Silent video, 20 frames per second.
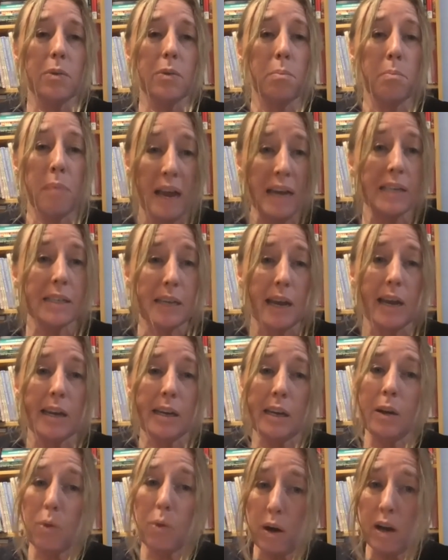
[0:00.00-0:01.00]

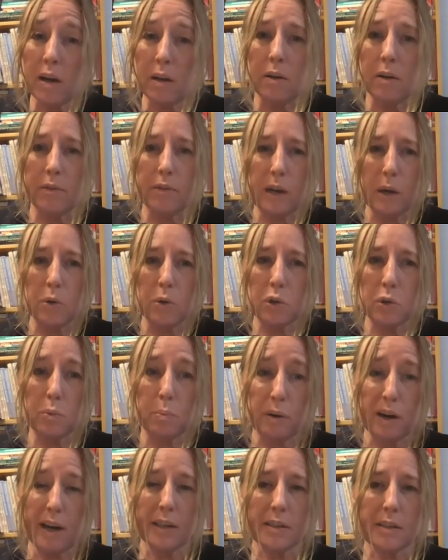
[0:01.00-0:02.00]
maintaining quite a lot of cultural
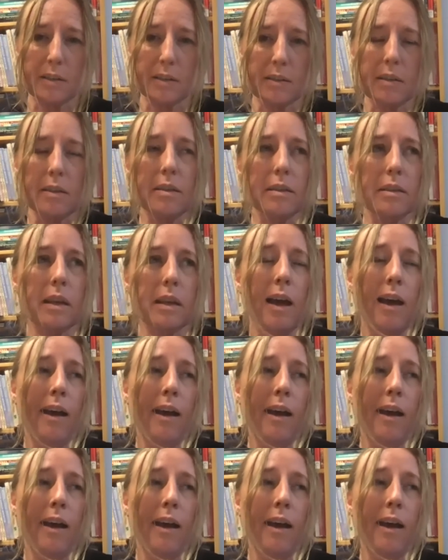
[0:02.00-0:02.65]
practices.